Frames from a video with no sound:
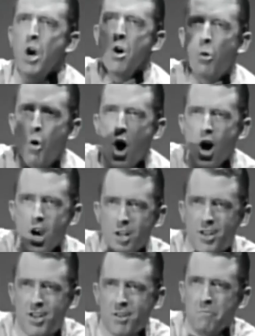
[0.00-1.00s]
was an obvious
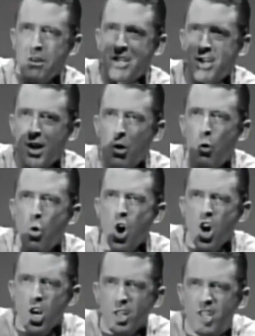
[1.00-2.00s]
choice to include it
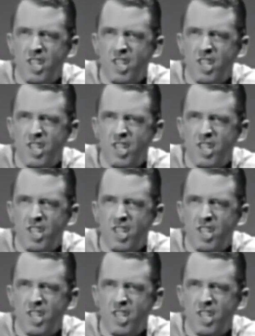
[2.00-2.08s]
here